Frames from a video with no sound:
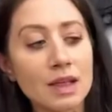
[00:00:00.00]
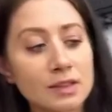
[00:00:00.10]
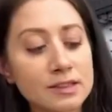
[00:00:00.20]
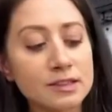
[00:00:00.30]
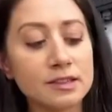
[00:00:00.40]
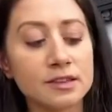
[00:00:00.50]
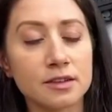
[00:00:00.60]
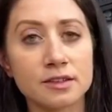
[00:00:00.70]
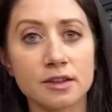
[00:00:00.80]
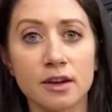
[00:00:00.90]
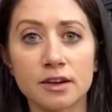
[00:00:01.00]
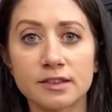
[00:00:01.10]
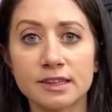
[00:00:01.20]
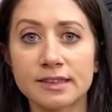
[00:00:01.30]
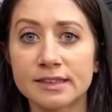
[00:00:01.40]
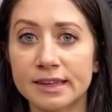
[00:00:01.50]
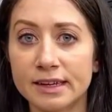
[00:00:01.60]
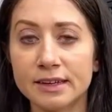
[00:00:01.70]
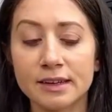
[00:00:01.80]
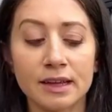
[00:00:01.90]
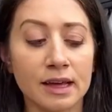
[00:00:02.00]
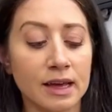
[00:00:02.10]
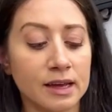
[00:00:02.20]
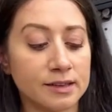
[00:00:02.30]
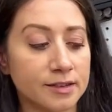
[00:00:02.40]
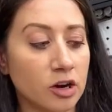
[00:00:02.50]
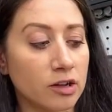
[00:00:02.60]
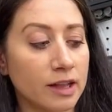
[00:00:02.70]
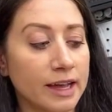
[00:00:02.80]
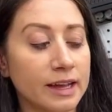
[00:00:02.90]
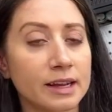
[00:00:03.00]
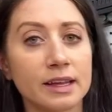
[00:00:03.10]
This is the SCAR 16 SCAR Light.